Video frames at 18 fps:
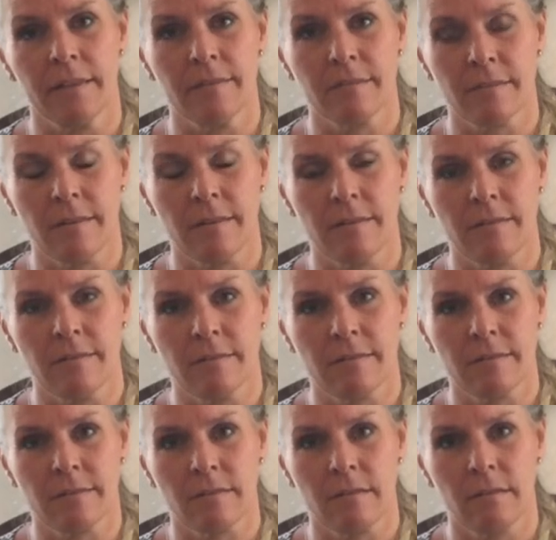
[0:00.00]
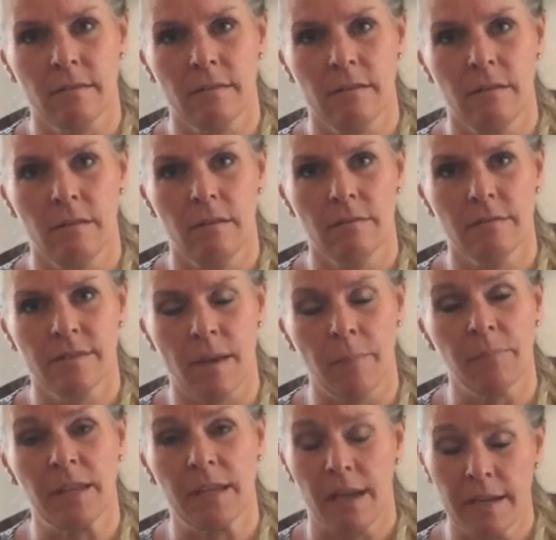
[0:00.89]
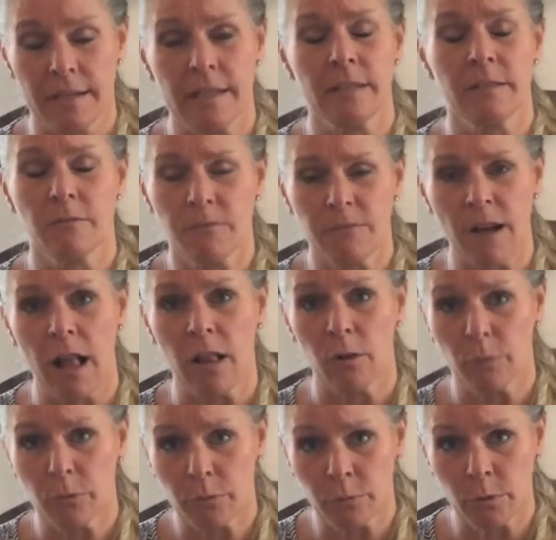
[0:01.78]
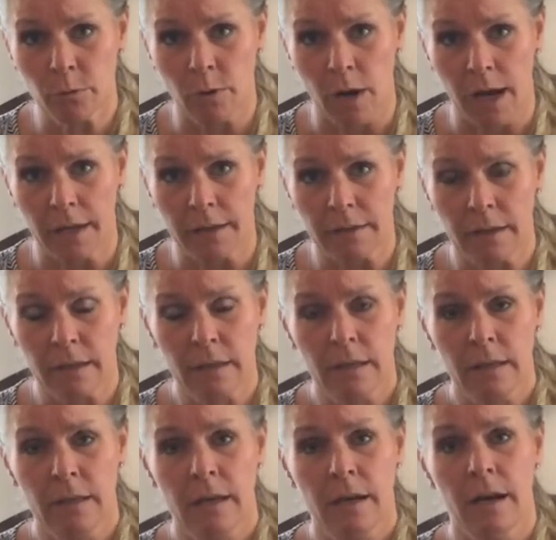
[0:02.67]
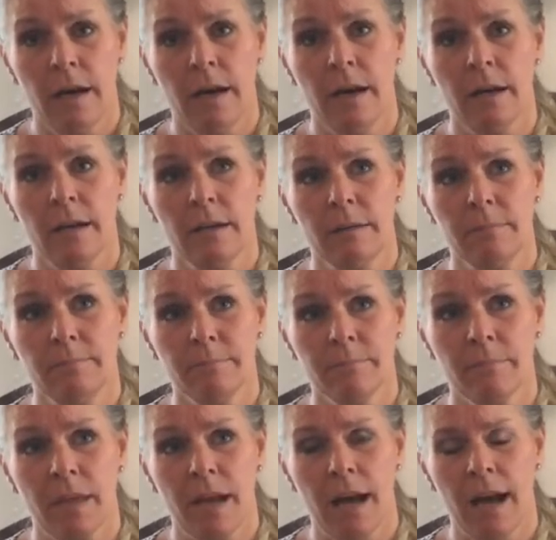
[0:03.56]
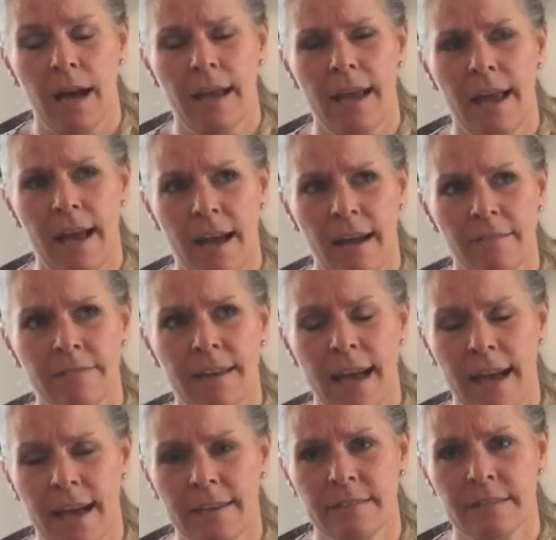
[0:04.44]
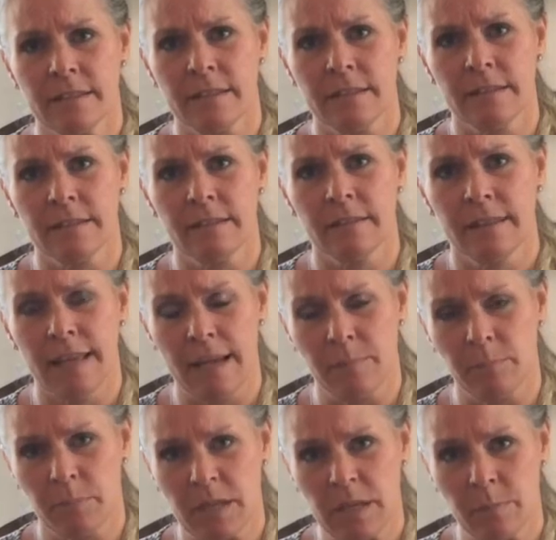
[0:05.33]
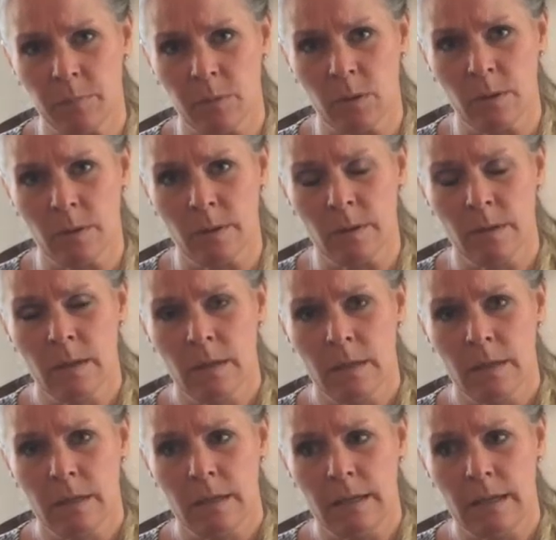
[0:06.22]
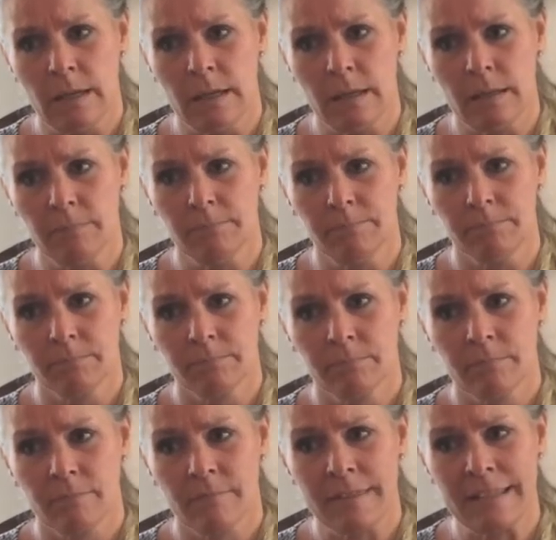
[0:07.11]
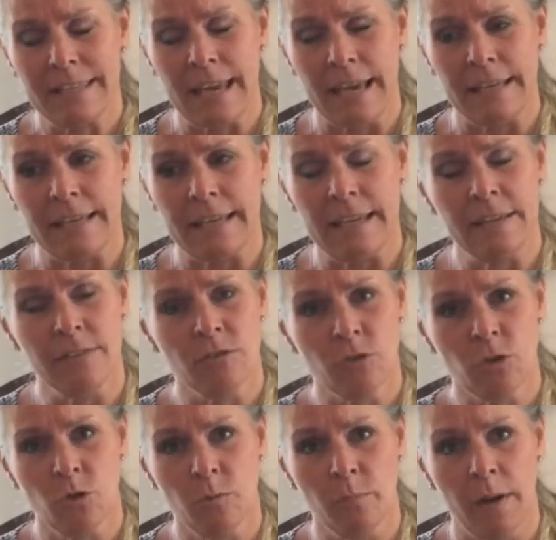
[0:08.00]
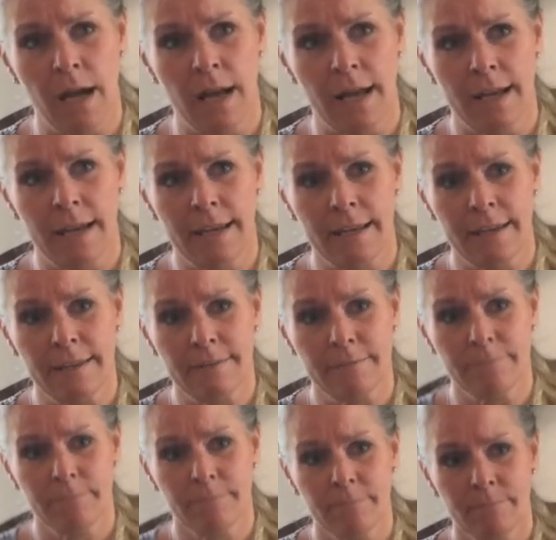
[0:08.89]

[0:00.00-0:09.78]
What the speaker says: this is something I need to follow through on. I have had to let people get into my